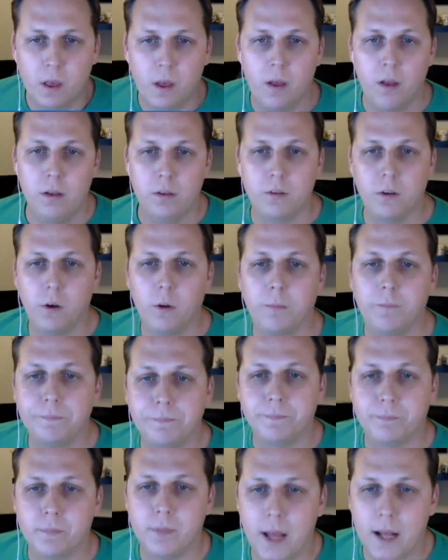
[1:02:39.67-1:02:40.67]
So
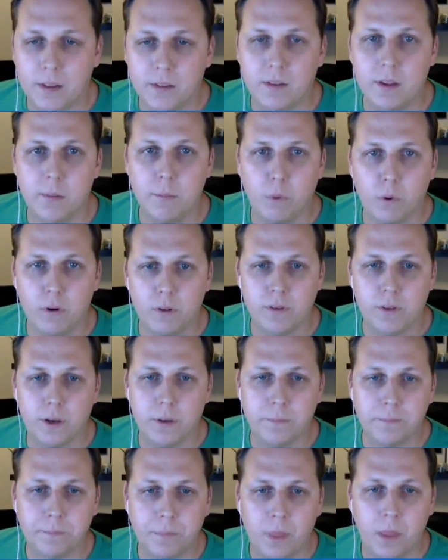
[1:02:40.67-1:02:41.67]
that's the importance
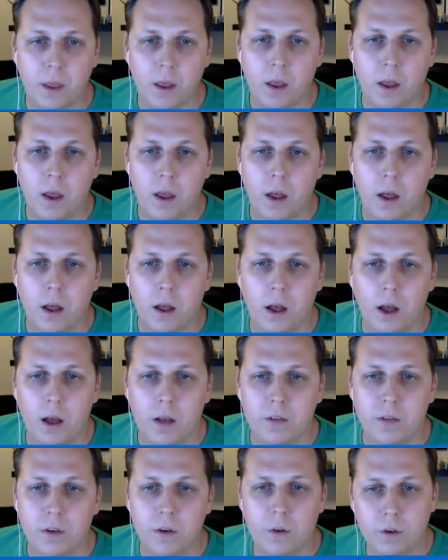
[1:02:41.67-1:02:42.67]
there.
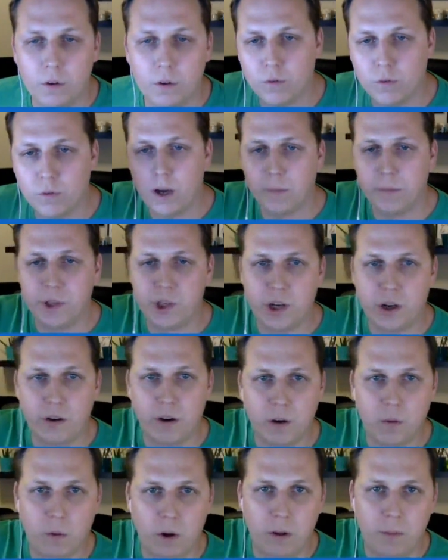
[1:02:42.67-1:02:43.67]
So don't use randomly
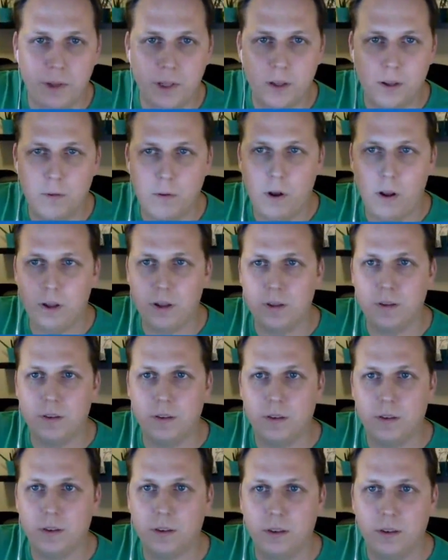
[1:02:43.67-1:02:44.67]
generated
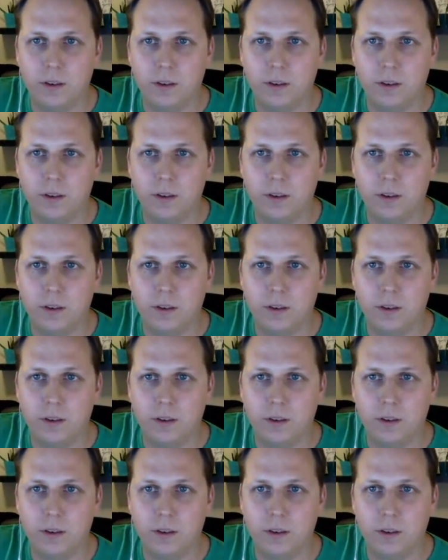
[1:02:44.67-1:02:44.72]
wallets.